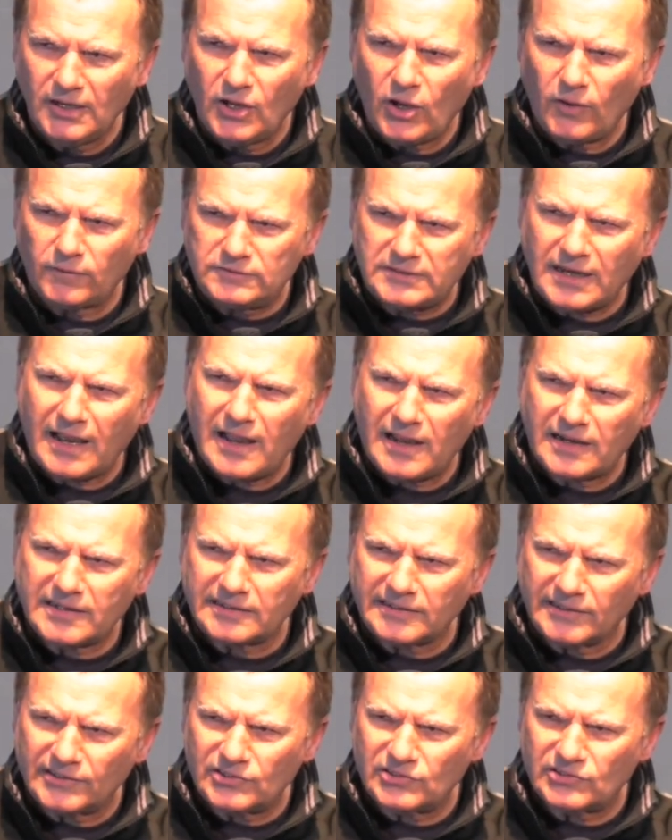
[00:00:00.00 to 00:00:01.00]
of
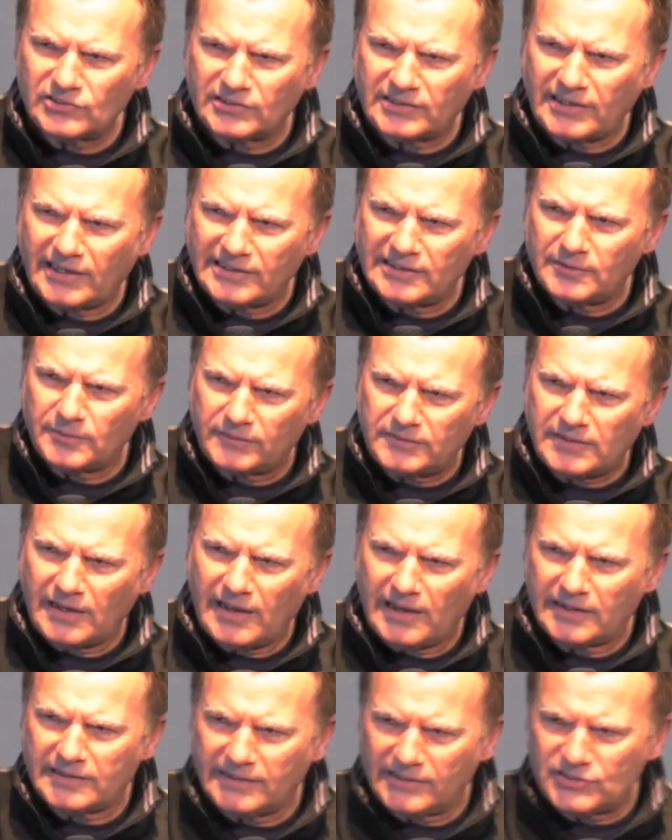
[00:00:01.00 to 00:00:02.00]
darkness, the kingdom of
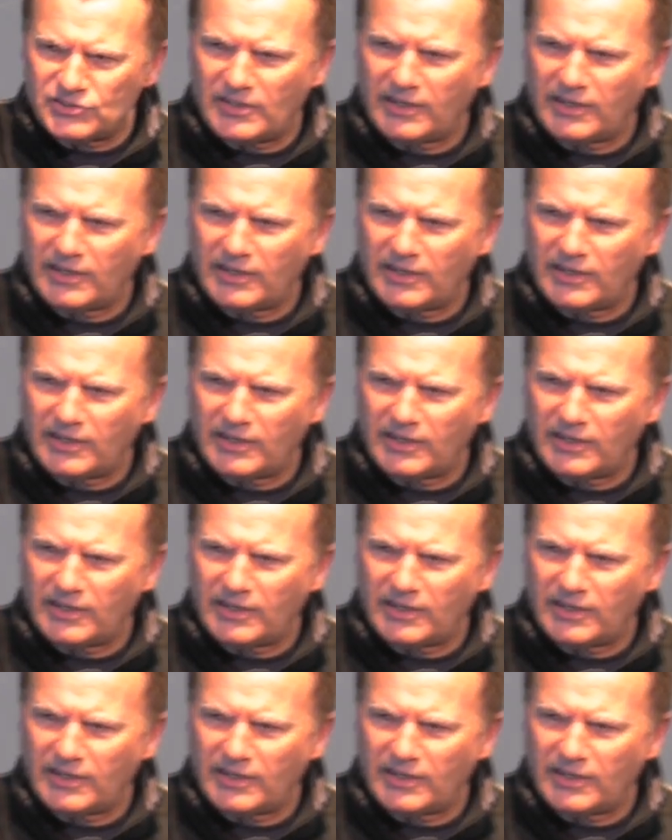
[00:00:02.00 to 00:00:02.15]
darkness,